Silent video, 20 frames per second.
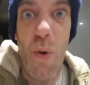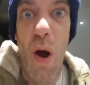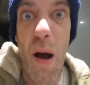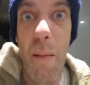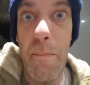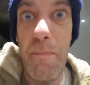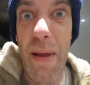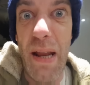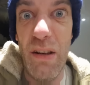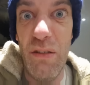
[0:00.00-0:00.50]
what
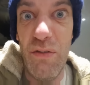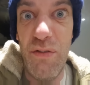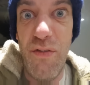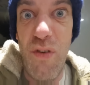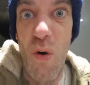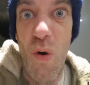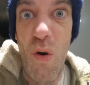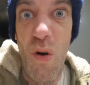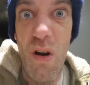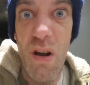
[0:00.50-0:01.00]
I'm built
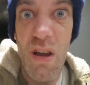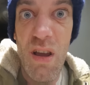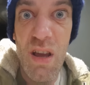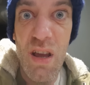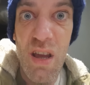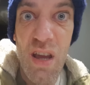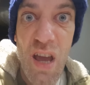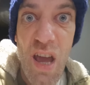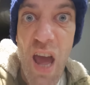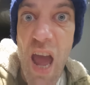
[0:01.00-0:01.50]
for.
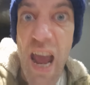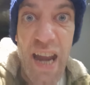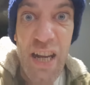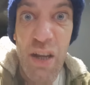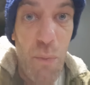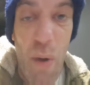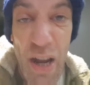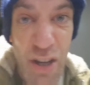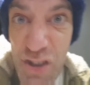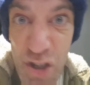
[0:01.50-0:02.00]

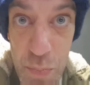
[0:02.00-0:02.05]
Anyway,